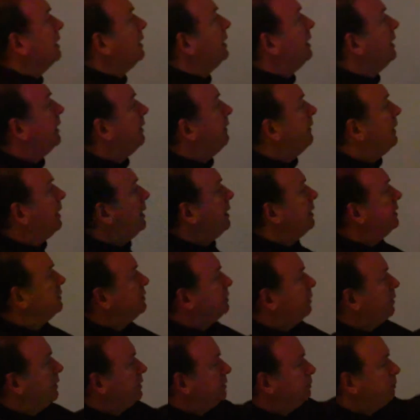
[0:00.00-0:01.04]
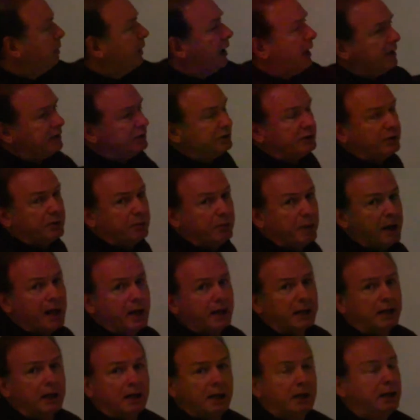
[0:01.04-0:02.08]
in there, so it's plastered
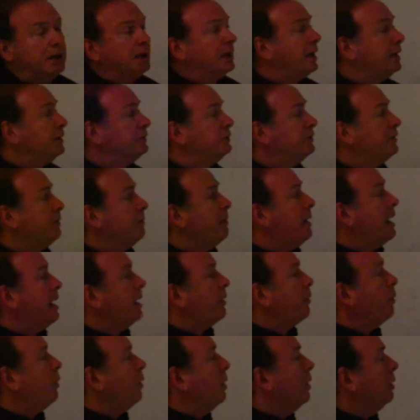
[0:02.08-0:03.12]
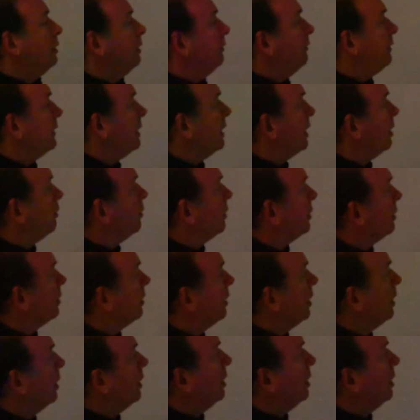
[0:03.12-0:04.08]
back in against the back wall of the upper